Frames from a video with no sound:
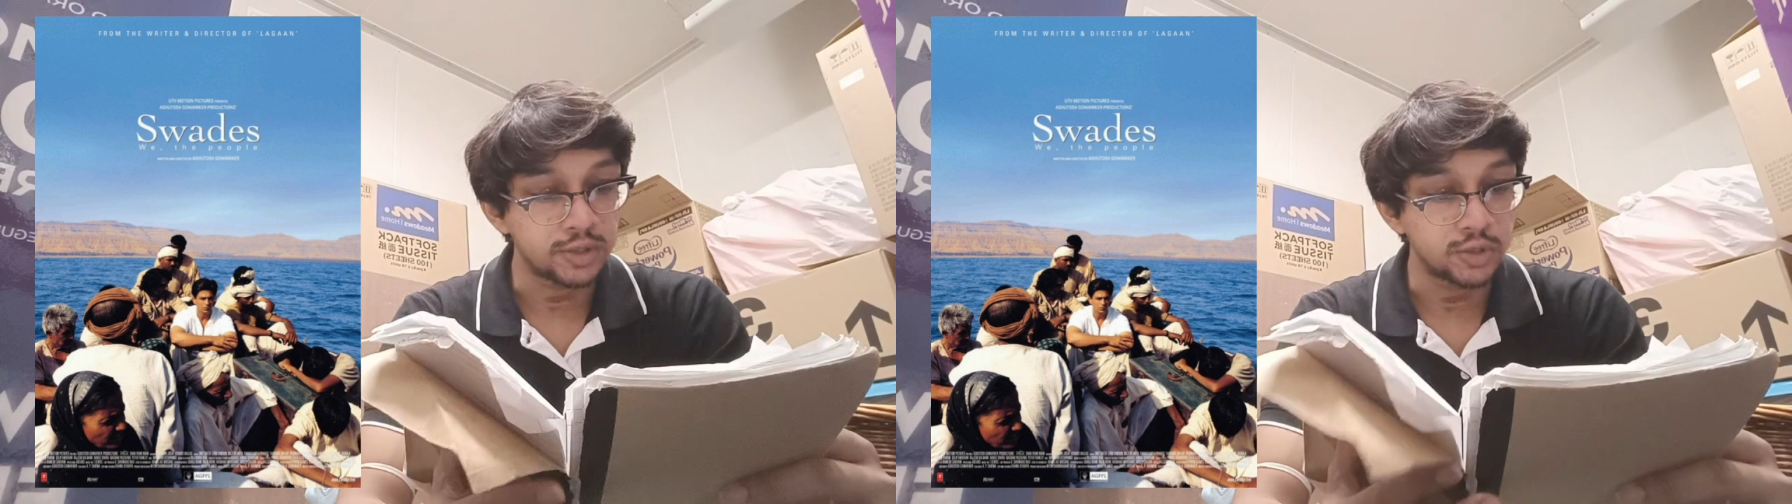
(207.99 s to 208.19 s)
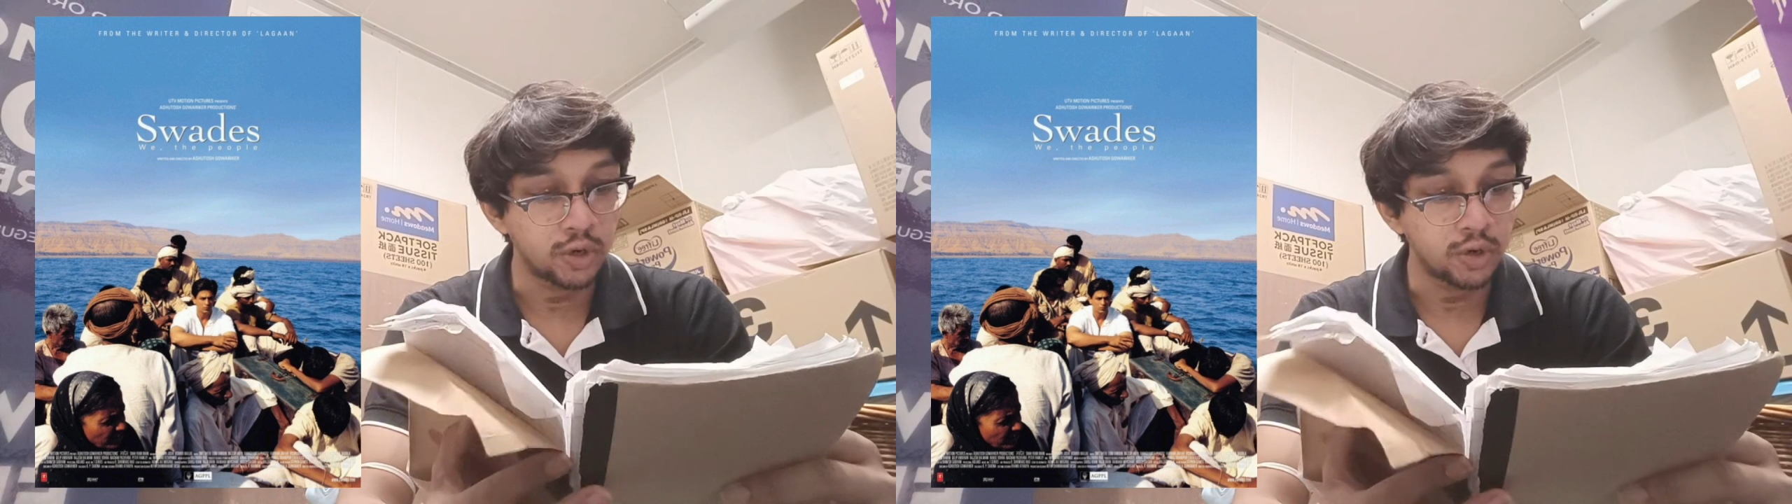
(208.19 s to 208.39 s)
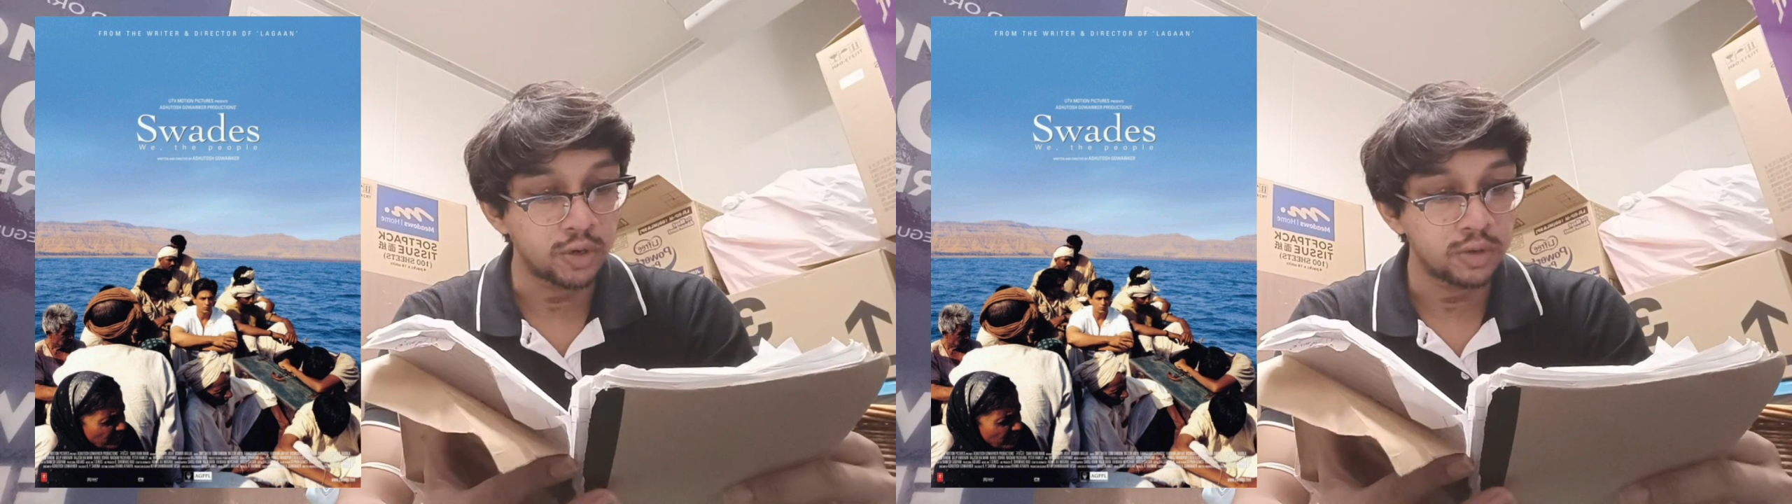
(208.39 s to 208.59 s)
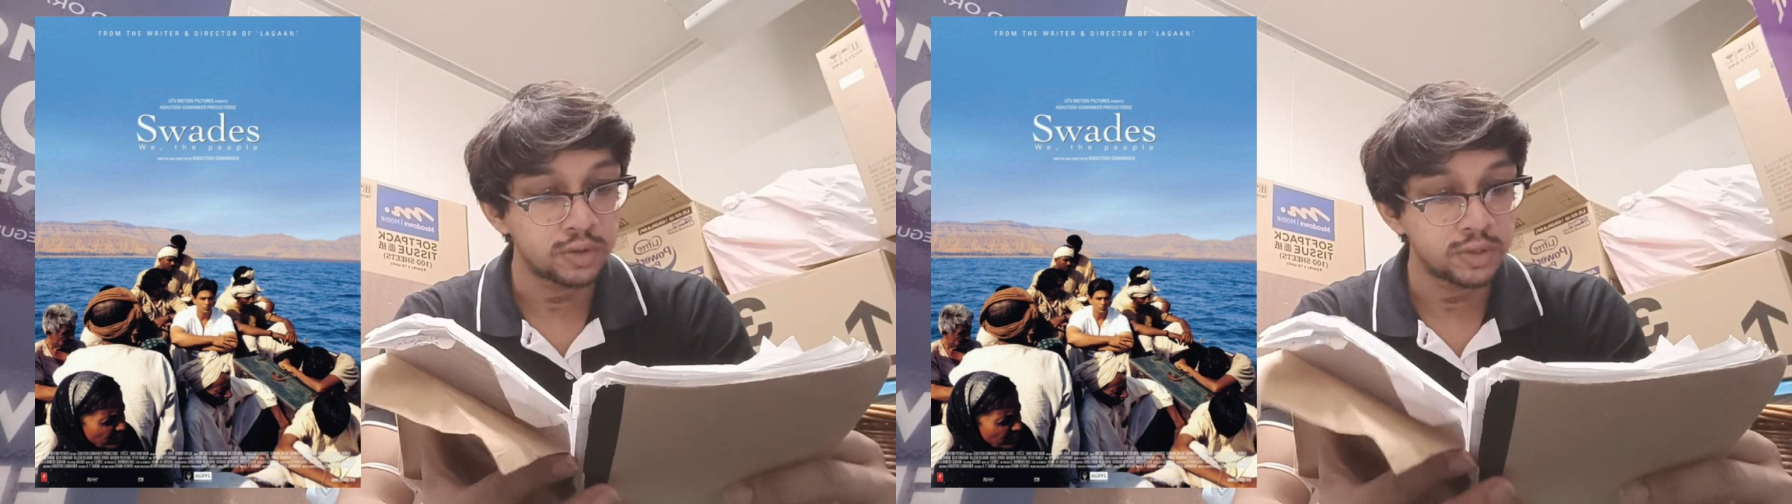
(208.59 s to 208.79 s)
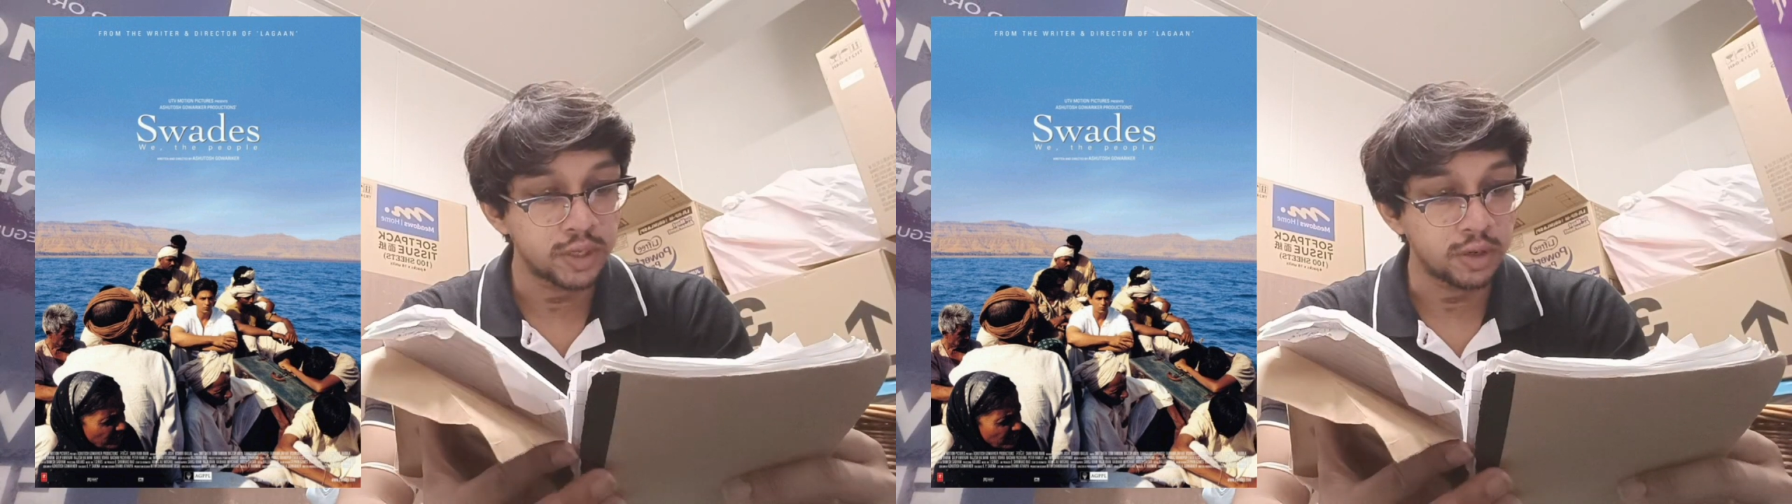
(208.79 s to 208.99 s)
John
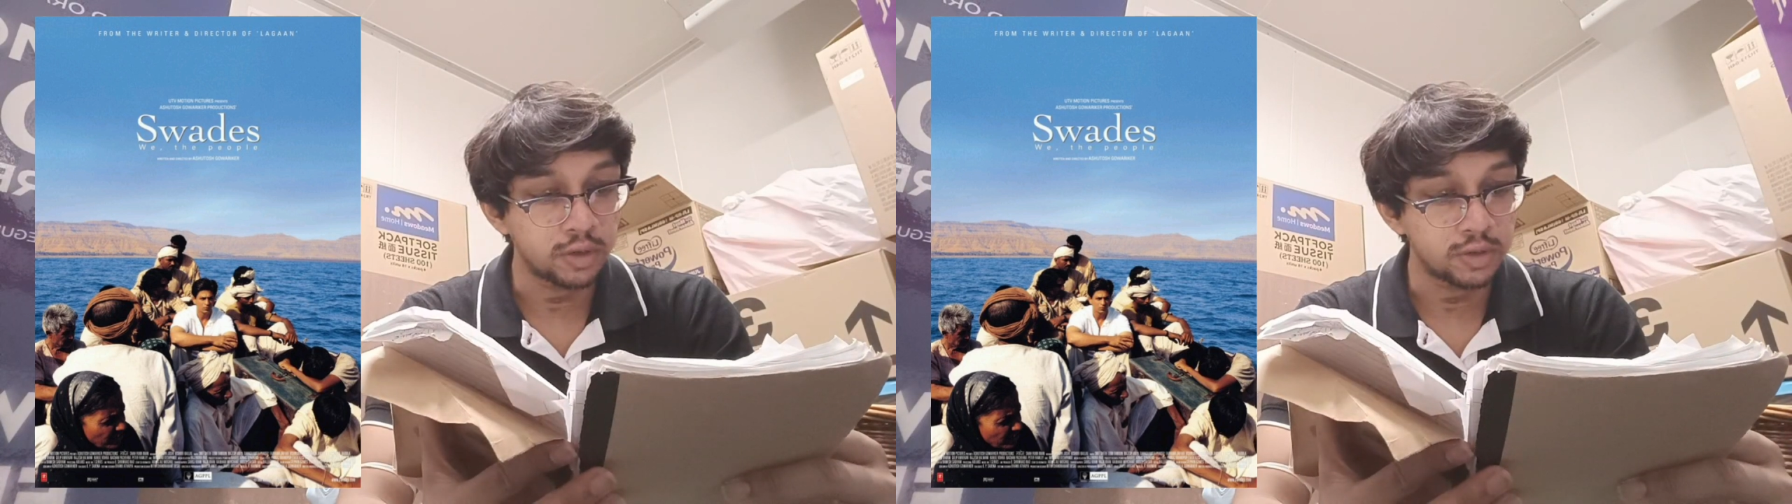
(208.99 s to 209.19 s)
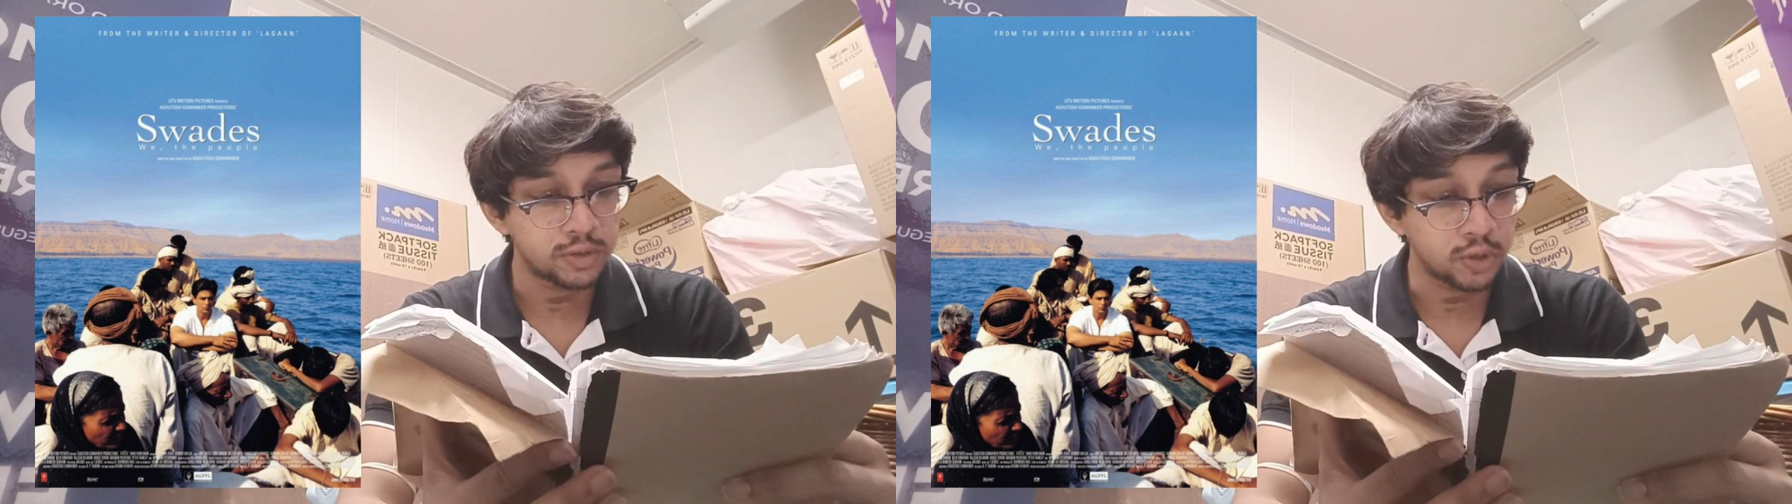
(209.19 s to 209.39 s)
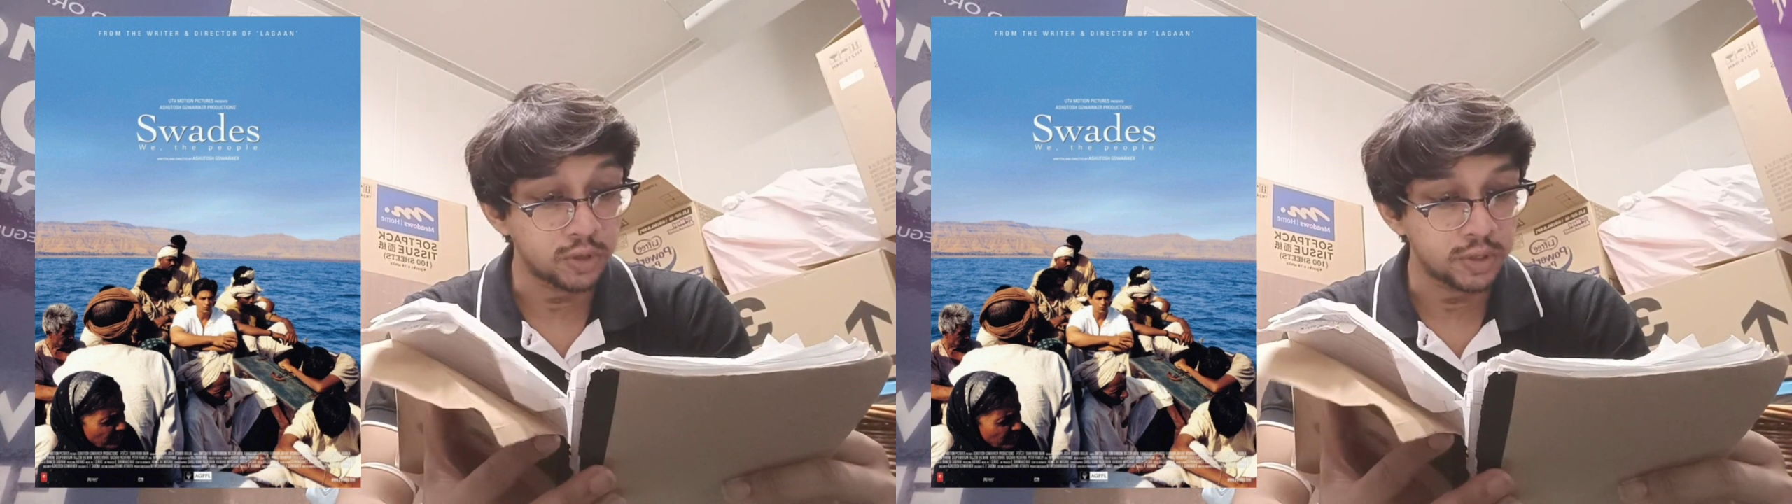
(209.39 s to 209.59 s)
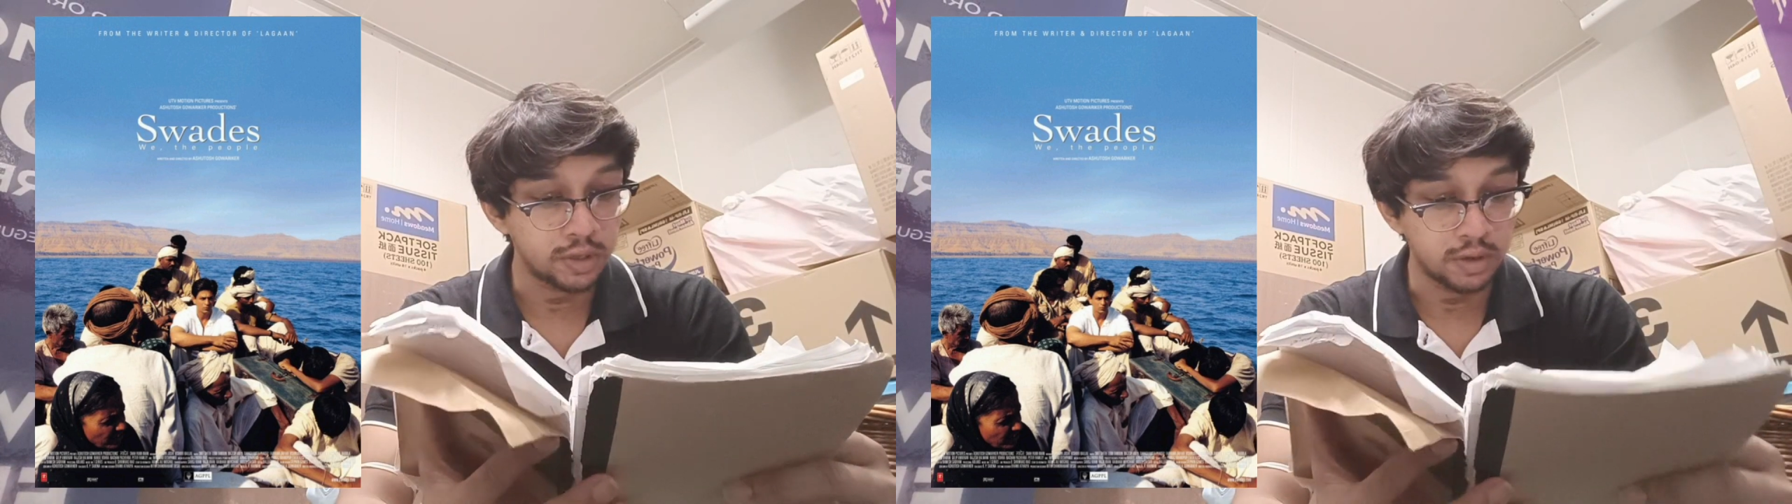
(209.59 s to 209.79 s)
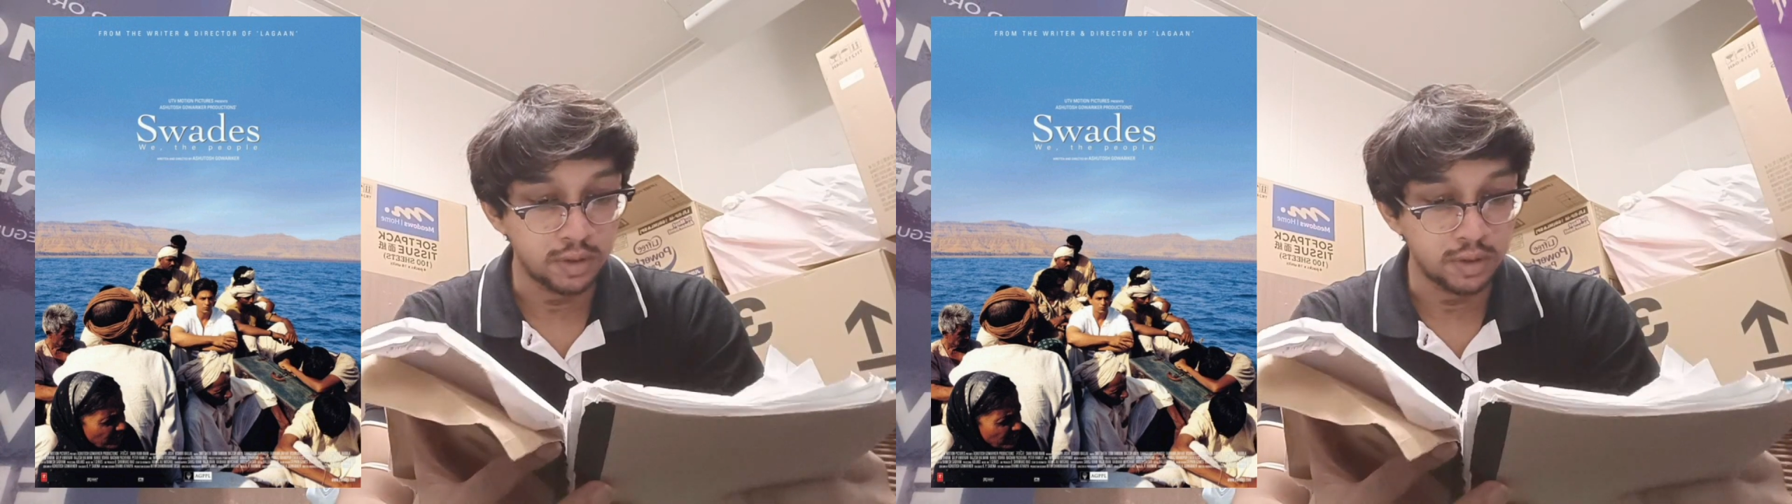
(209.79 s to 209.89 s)
Stockton.